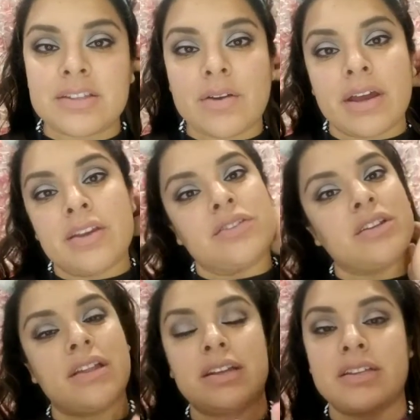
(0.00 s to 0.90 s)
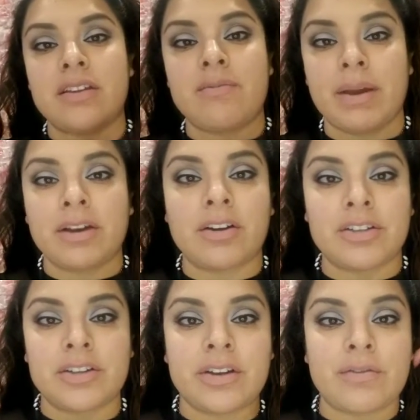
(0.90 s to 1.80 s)
I usually like to leave my
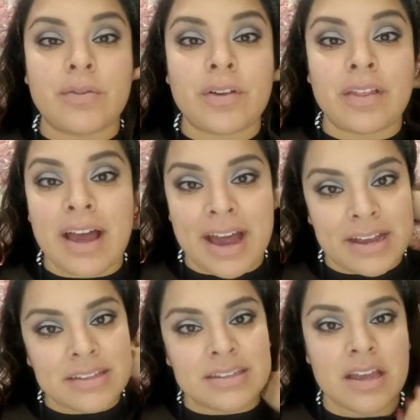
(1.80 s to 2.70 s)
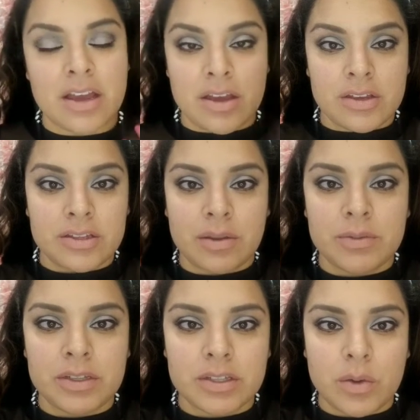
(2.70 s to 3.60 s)
contouring for last, so I'm
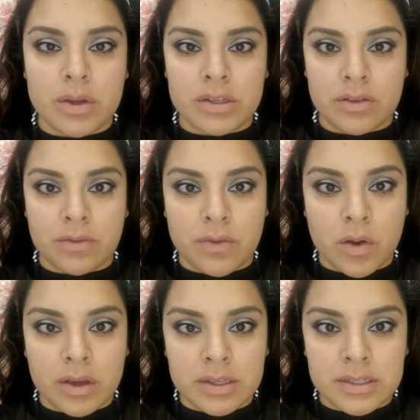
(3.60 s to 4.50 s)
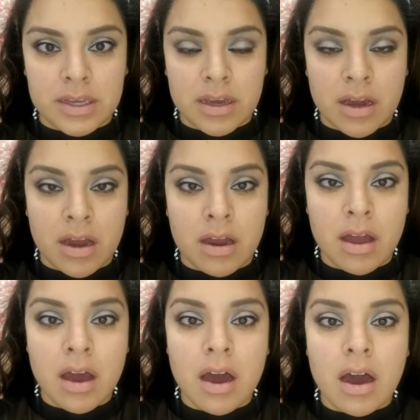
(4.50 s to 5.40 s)
just going to focus here
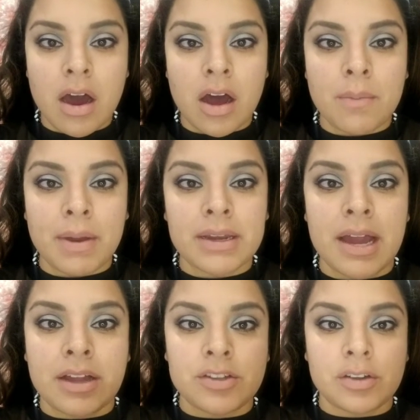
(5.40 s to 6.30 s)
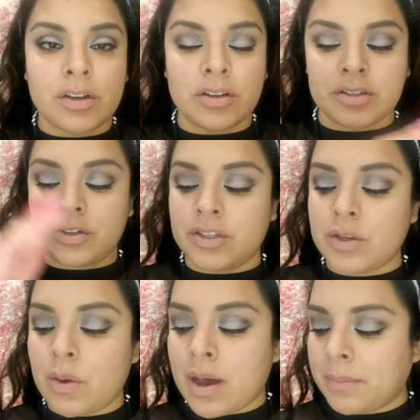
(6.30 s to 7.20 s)
on my natural contour.
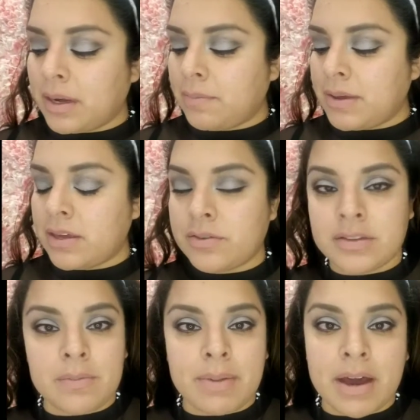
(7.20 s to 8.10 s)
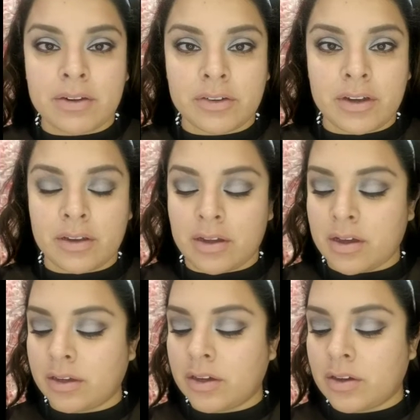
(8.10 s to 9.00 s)
So I'm going to be using powder
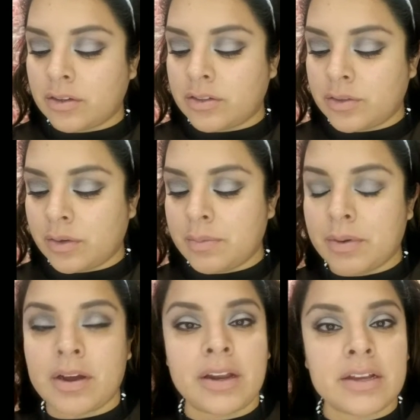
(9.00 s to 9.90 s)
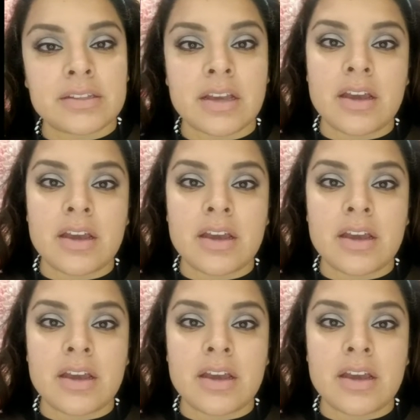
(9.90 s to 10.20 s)
contouring products.